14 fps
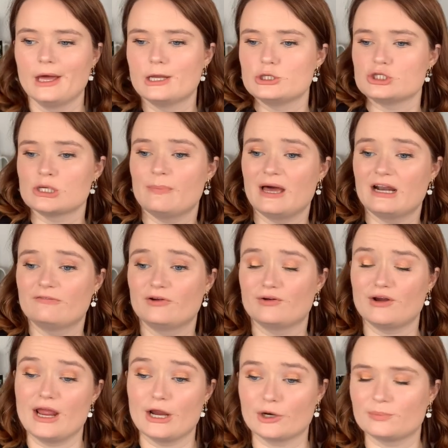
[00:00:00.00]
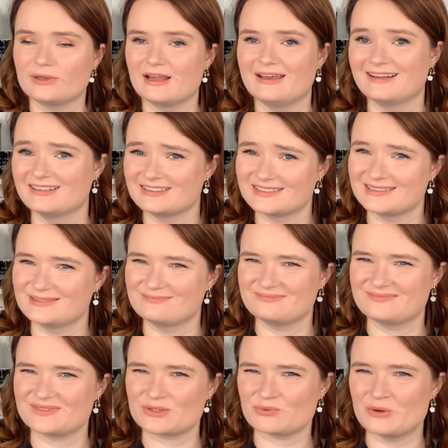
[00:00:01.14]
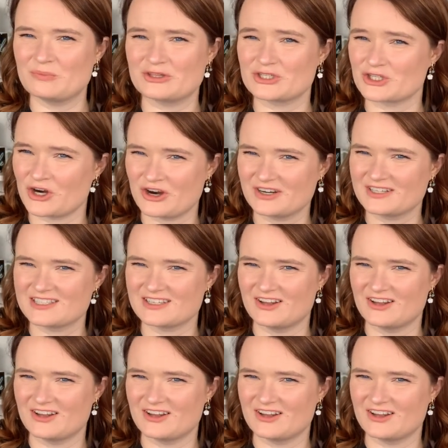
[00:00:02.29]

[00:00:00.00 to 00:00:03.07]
jump out of an airplane and swim with sharks.